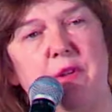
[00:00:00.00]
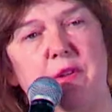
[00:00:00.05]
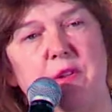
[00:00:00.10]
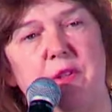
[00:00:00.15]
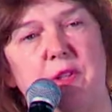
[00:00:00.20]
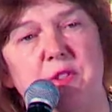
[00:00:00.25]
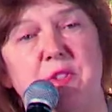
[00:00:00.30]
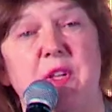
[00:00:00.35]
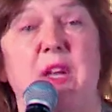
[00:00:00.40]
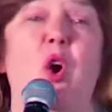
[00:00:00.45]

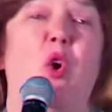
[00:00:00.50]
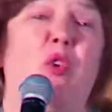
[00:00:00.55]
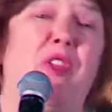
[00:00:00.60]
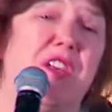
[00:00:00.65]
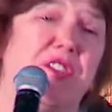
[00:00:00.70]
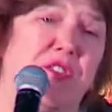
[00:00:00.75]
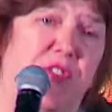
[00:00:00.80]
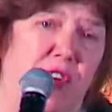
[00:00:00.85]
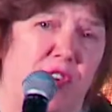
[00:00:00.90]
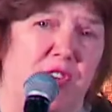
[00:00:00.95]
They'll say, oh,
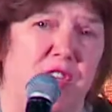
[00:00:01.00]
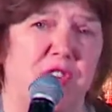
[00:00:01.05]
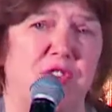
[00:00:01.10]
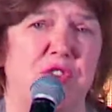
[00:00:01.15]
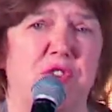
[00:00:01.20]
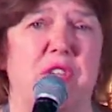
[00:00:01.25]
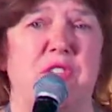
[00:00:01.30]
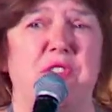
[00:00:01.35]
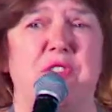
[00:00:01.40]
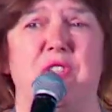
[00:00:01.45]
that's very
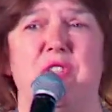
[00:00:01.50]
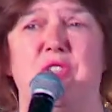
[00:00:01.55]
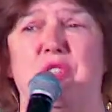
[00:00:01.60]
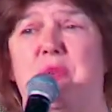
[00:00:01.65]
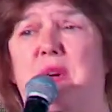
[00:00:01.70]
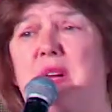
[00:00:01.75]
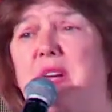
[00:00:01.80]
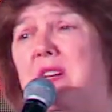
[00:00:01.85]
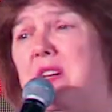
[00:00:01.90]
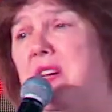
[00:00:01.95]
interesting,
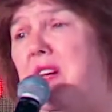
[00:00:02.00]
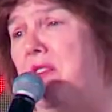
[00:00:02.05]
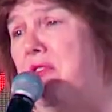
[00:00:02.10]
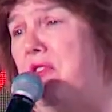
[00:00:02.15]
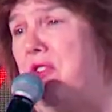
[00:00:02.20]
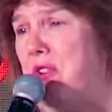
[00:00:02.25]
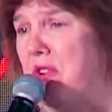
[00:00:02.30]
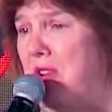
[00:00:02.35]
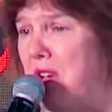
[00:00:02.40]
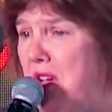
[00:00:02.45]
Joanne, and
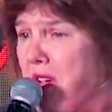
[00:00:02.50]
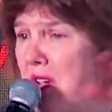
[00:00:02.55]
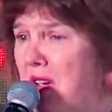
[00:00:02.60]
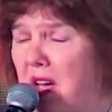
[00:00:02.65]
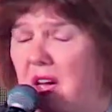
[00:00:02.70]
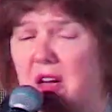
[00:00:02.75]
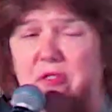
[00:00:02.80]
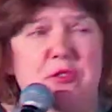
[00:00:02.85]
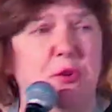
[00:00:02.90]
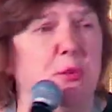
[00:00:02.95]
after
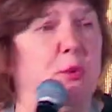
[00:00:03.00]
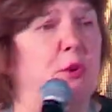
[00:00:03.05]
we're